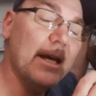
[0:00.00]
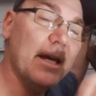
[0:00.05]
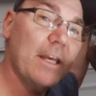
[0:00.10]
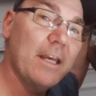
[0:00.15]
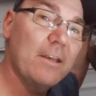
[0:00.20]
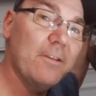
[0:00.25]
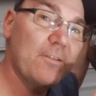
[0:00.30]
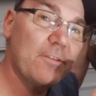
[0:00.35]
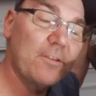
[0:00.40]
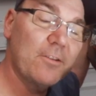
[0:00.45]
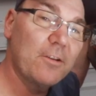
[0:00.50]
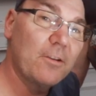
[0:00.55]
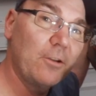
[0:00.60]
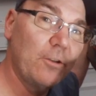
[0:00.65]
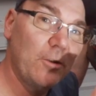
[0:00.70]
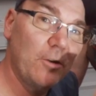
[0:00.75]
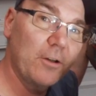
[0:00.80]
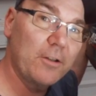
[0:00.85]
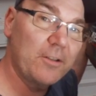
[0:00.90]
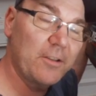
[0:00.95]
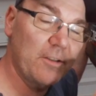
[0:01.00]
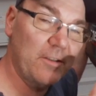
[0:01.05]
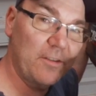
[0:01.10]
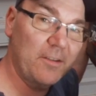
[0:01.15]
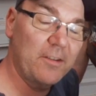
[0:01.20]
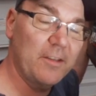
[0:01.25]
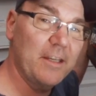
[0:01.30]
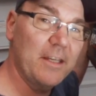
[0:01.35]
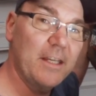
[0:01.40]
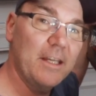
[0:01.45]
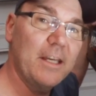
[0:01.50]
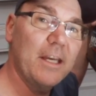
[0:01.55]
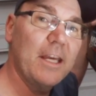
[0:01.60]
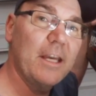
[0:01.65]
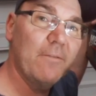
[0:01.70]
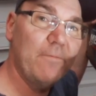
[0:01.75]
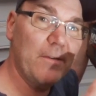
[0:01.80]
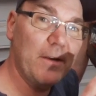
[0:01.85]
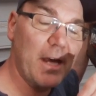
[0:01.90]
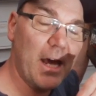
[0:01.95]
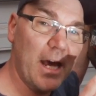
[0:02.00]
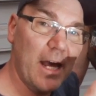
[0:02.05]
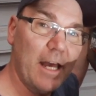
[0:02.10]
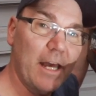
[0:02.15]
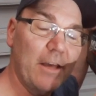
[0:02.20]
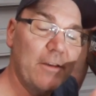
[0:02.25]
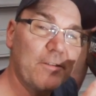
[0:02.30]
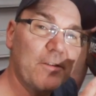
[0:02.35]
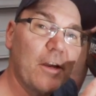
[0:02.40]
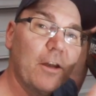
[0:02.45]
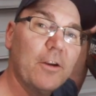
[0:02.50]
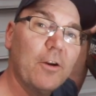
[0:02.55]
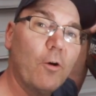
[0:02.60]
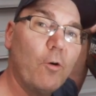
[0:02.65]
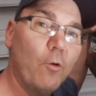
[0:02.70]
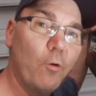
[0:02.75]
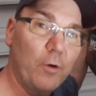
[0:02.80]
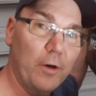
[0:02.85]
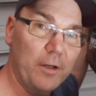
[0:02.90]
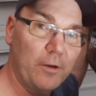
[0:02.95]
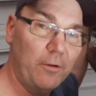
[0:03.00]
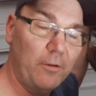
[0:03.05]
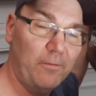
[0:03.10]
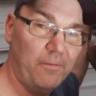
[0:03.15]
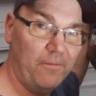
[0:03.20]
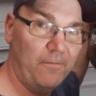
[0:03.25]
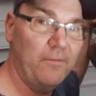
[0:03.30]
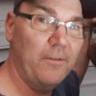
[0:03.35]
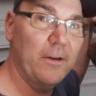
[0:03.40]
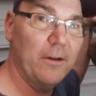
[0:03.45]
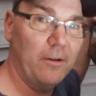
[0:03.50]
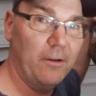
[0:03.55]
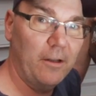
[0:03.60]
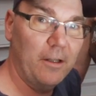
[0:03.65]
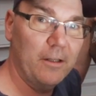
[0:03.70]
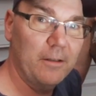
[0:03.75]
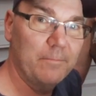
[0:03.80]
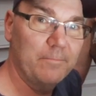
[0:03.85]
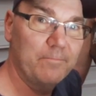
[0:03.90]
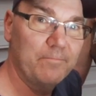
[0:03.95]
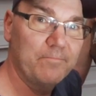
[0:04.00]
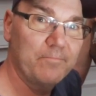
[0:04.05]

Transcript: is to look to see if it has an oil fill.